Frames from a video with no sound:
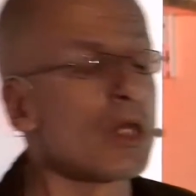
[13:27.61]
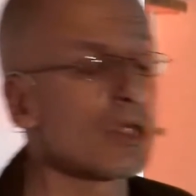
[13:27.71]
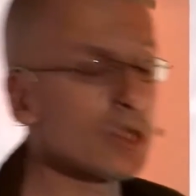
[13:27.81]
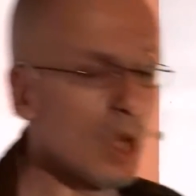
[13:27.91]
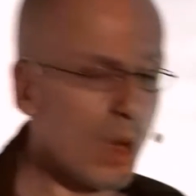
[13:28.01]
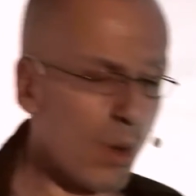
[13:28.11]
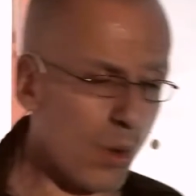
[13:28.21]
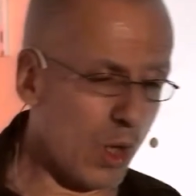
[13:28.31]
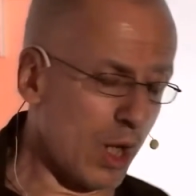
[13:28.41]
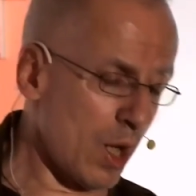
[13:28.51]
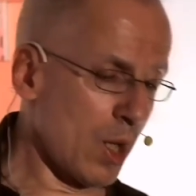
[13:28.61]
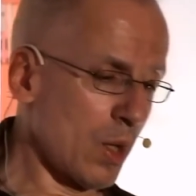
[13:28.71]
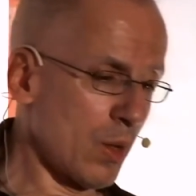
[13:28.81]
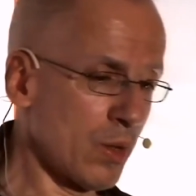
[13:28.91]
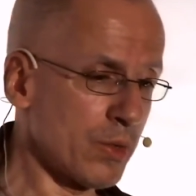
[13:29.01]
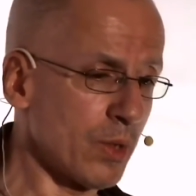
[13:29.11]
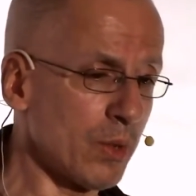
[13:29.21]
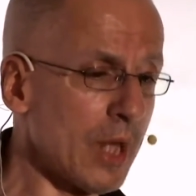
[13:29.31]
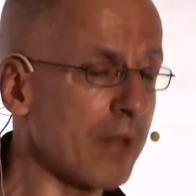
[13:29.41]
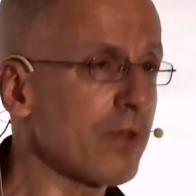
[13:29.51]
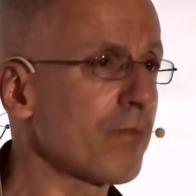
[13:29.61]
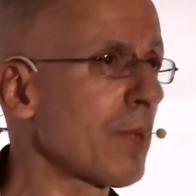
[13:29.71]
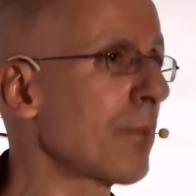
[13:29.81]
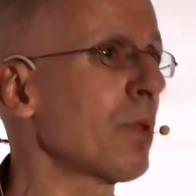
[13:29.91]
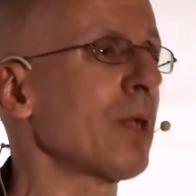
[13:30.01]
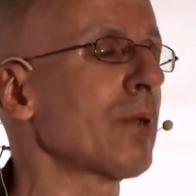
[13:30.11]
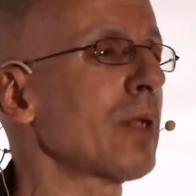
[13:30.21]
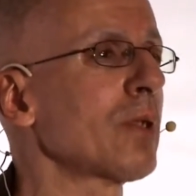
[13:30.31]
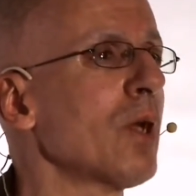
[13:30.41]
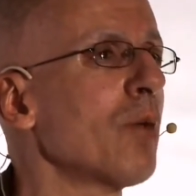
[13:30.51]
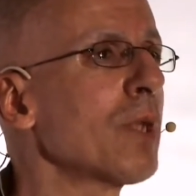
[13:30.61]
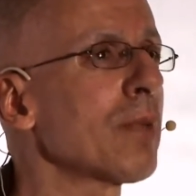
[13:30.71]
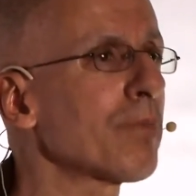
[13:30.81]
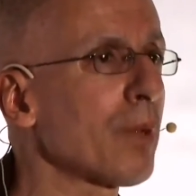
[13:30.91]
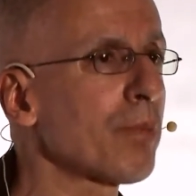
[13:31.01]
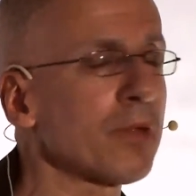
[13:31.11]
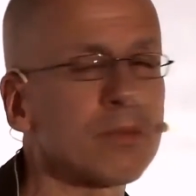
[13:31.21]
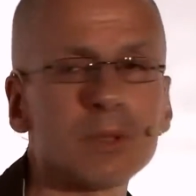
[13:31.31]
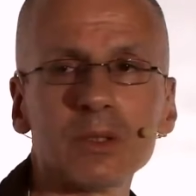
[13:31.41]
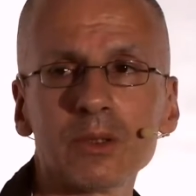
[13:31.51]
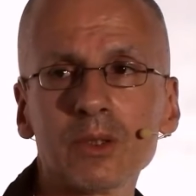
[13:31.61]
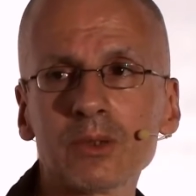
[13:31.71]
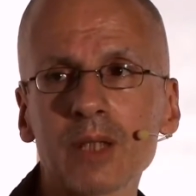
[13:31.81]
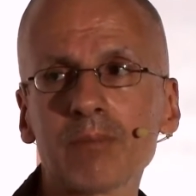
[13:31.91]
So, uh, so yes, if people, I don't know, many, possibly not, not